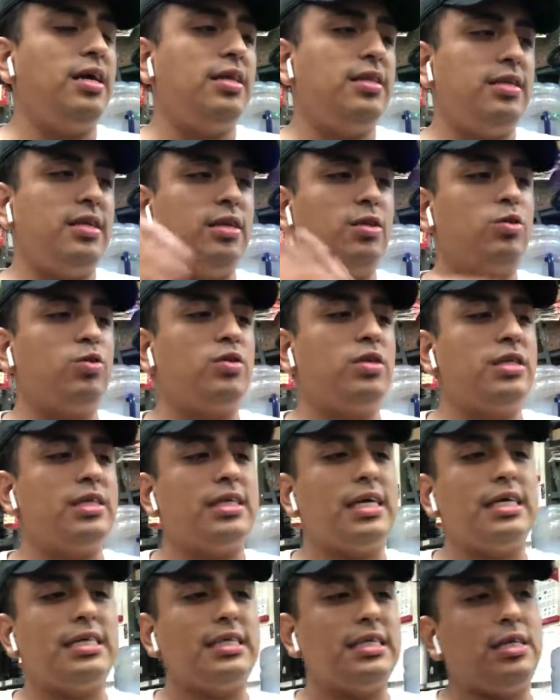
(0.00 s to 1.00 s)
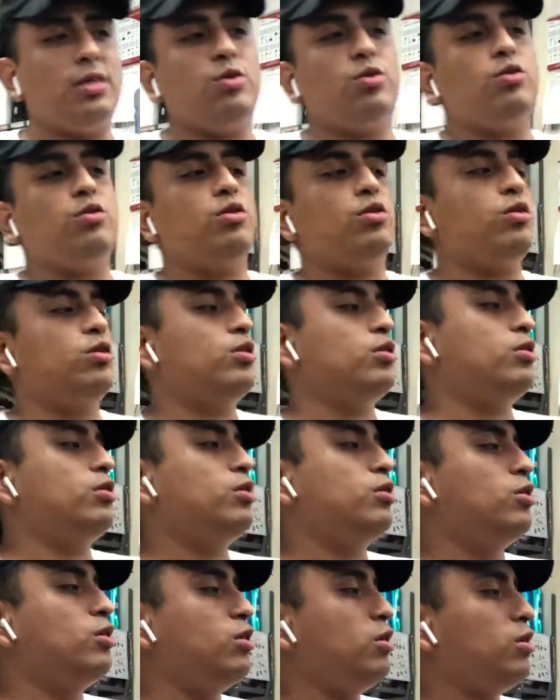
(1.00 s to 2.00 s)
they do the testing on the
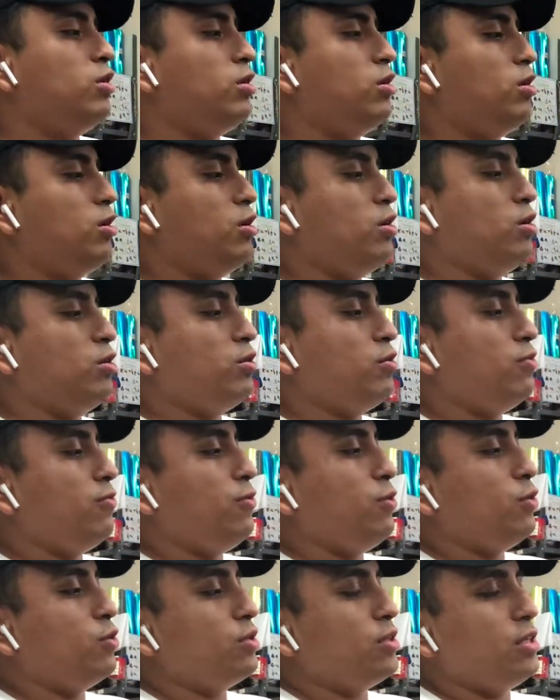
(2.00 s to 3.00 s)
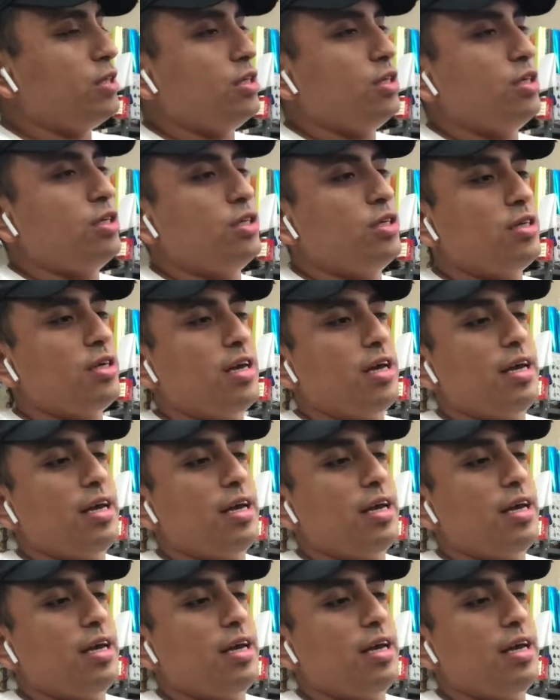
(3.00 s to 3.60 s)
voltage,